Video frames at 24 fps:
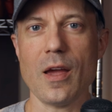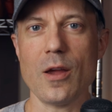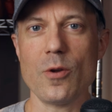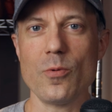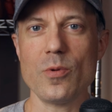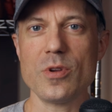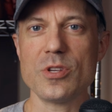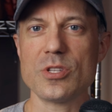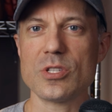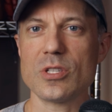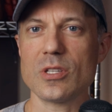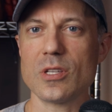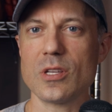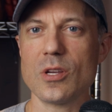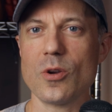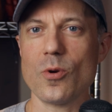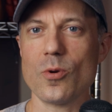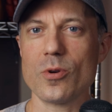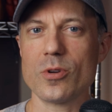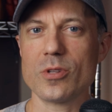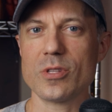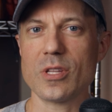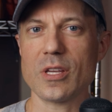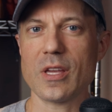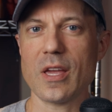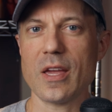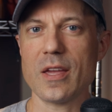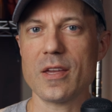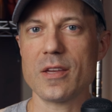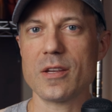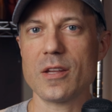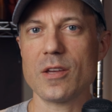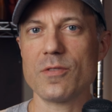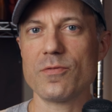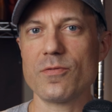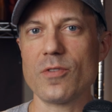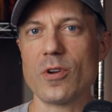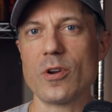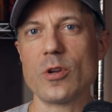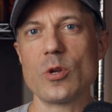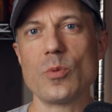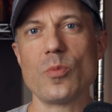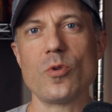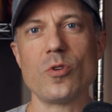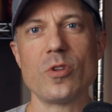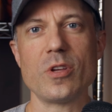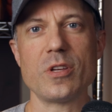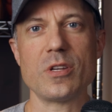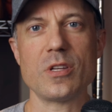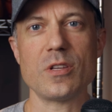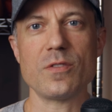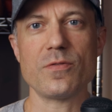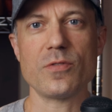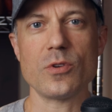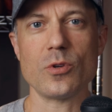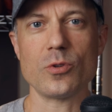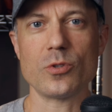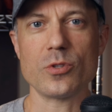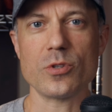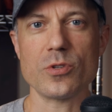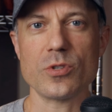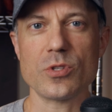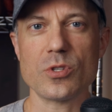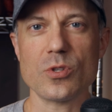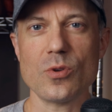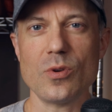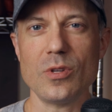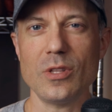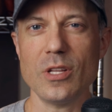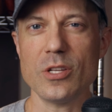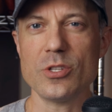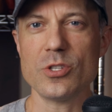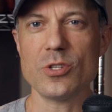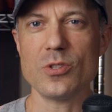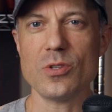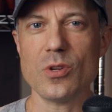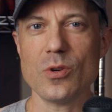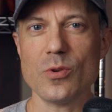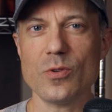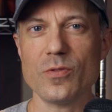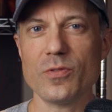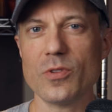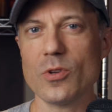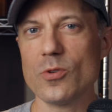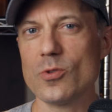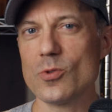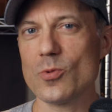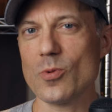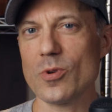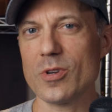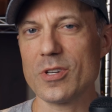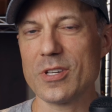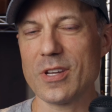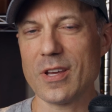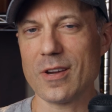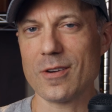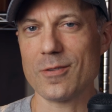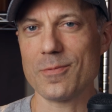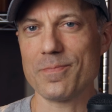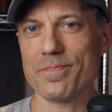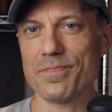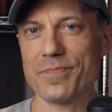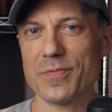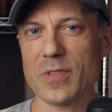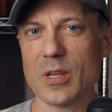I recently ordered the K&F variable ND filters, so I'll let you know if those worked out.